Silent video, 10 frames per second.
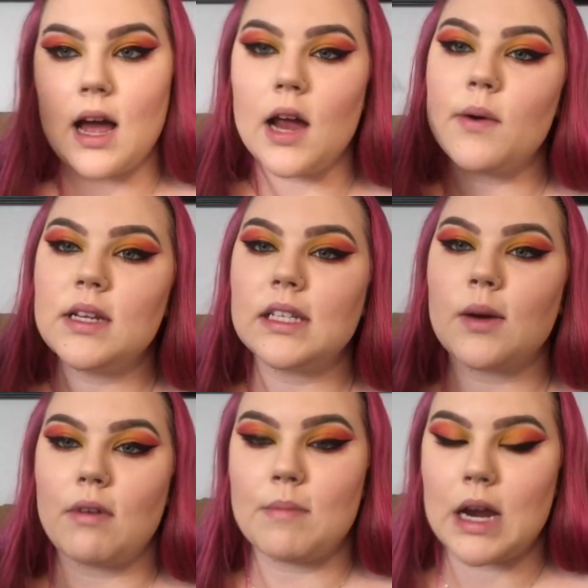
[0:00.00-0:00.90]
I always
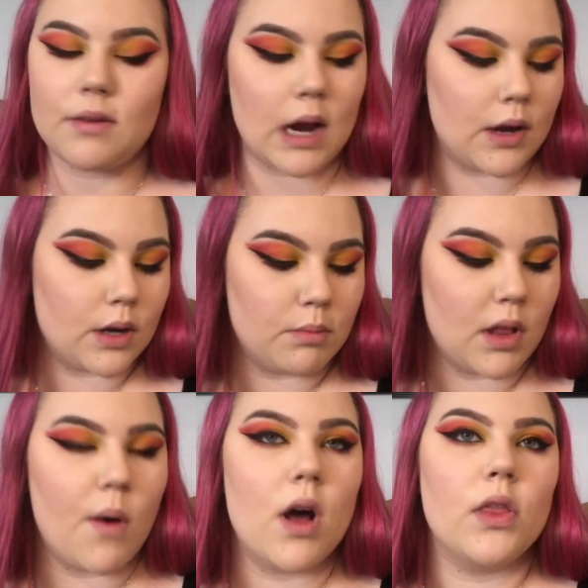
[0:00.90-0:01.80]
like wave mine around or
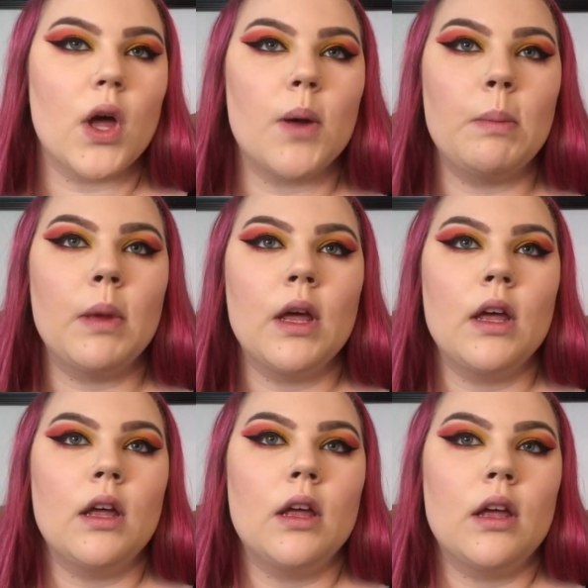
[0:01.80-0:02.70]
blow on them.
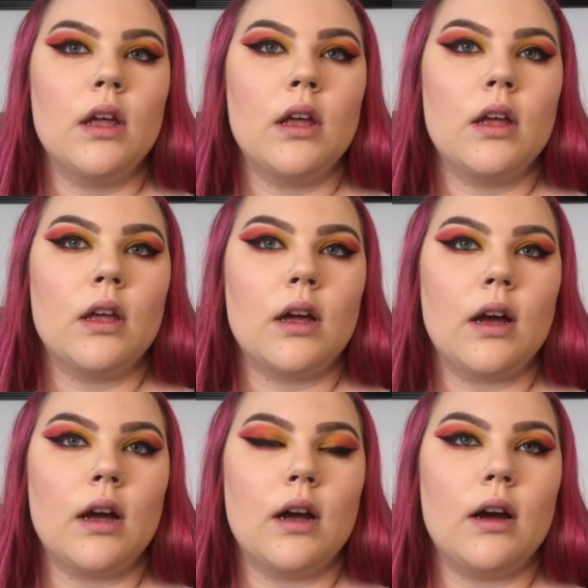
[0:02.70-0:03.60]

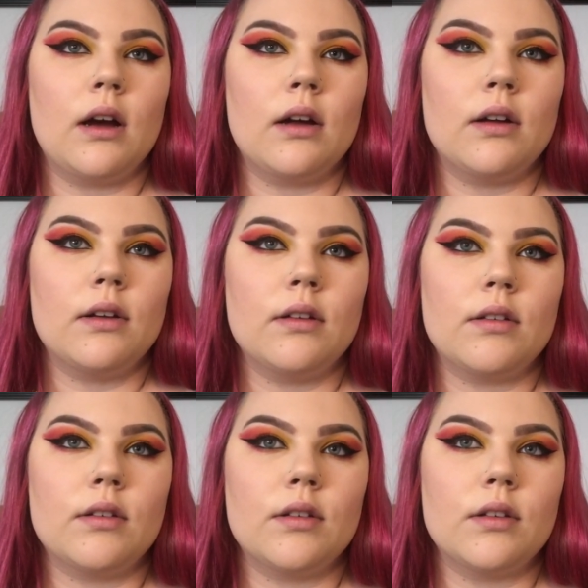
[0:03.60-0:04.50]
I
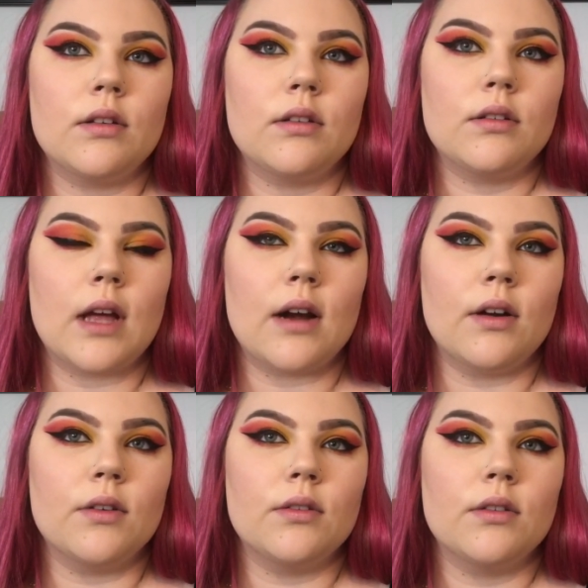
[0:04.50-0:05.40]
don't
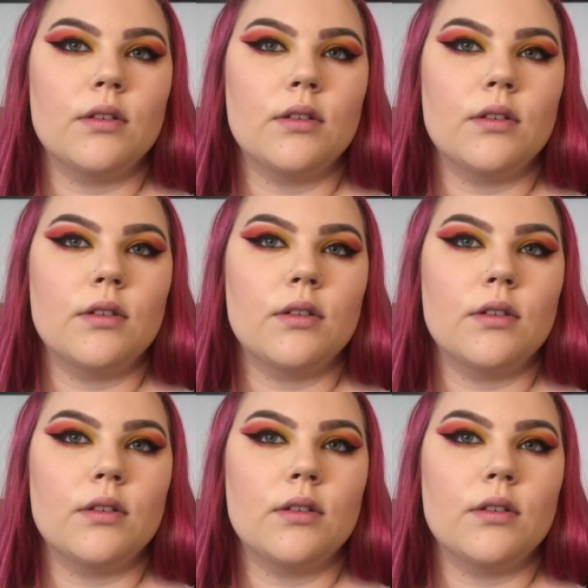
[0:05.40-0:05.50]
know.